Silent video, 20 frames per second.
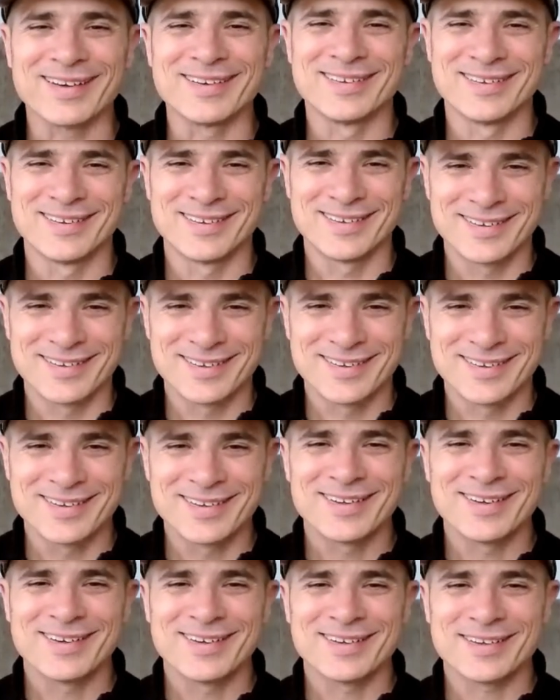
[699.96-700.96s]
Yeah,
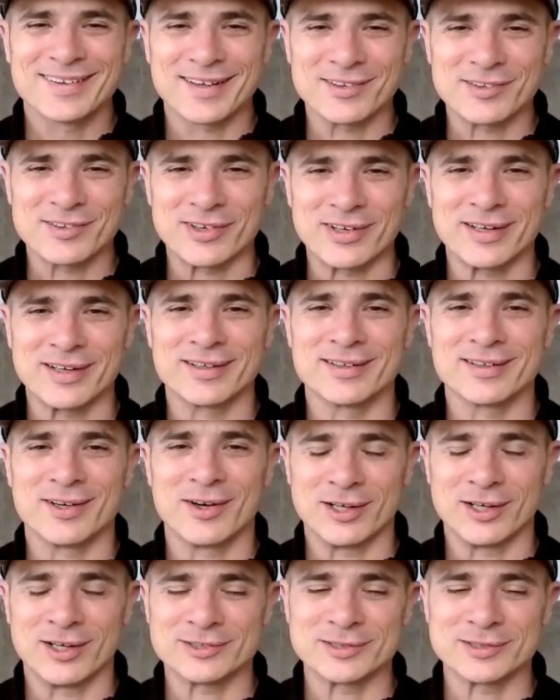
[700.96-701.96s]
that's
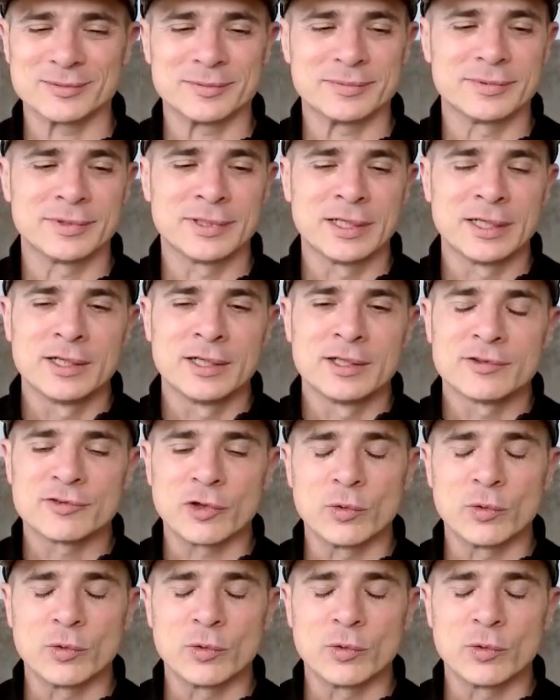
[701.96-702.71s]
great. Awesome.